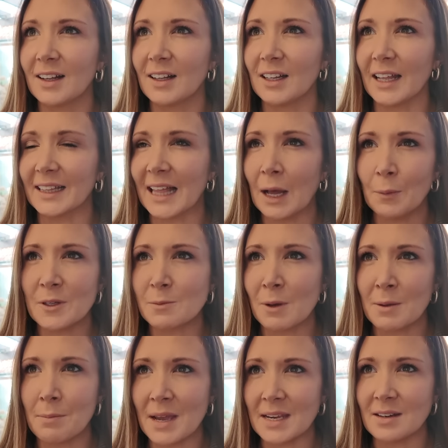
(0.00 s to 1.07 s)
Like, that was my
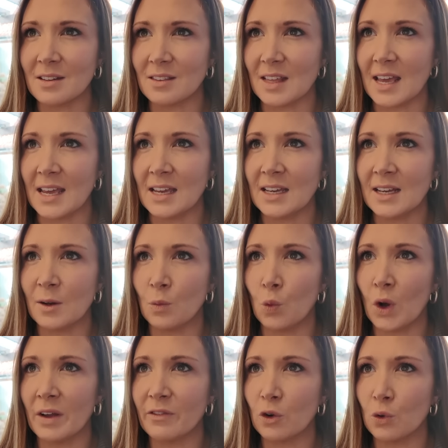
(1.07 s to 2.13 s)
main thing, and
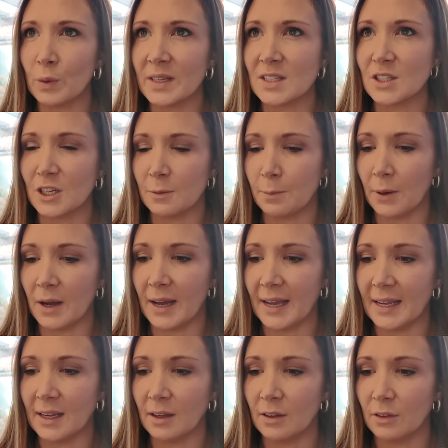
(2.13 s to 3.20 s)
what I've always stood
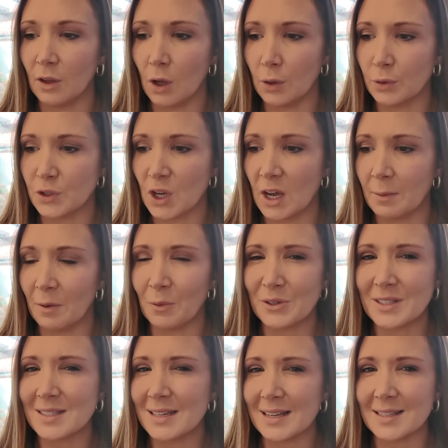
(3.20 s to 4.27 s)
by the whole time. It
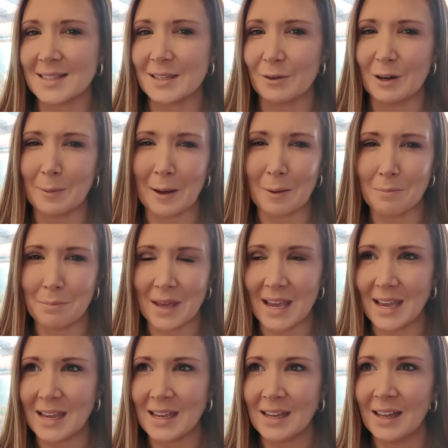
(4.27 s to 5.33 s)
wasn't necessarily about
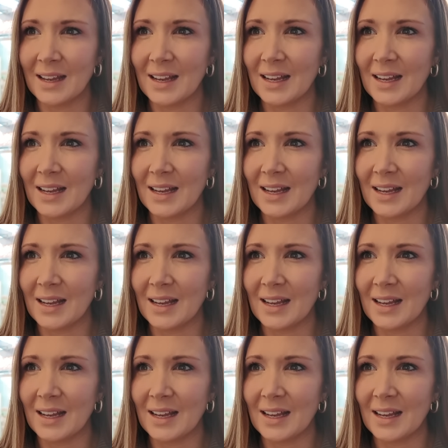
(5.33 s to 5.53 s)
me.